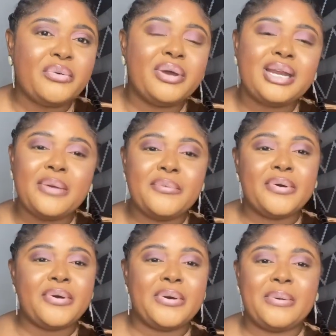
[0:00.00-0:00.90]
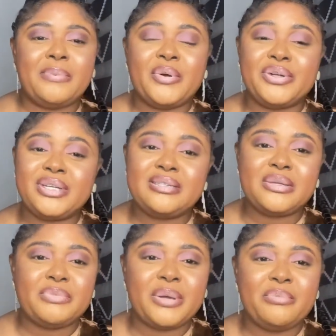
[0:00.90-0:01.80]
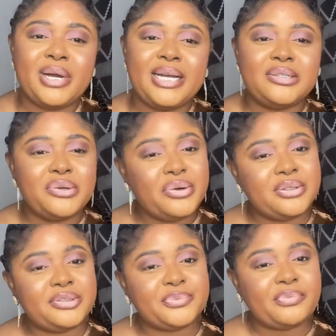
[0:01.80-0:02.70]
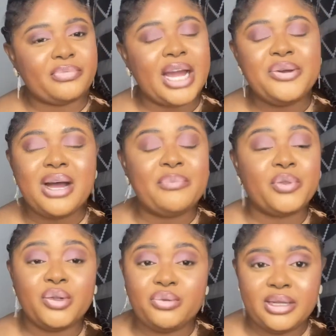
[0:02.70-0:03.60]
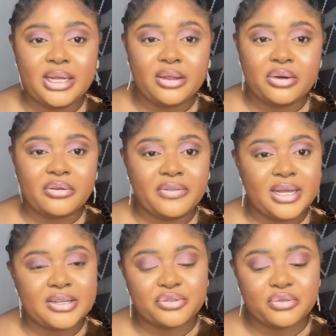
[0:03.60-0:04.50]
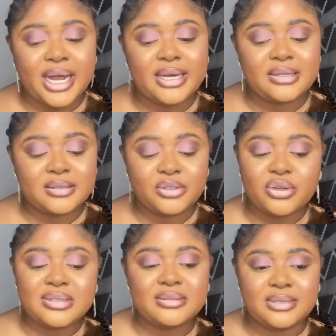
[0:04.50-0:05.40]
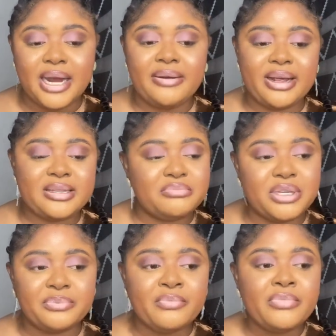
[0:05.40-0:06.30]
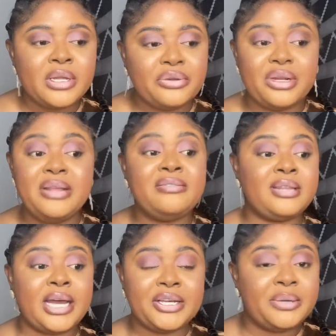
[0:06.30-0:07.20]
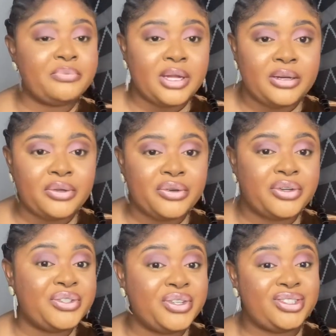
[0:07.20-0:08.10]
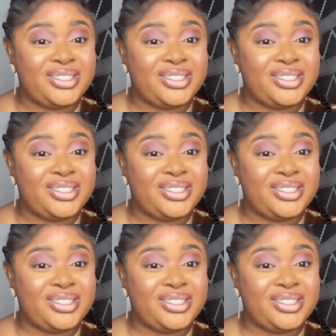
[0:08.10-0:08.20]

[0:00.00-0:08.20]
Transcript: when I woke up, I was just in my mind, God, I know I'm not doing a lot of things right. Just direct me. The only thing I keep telling God,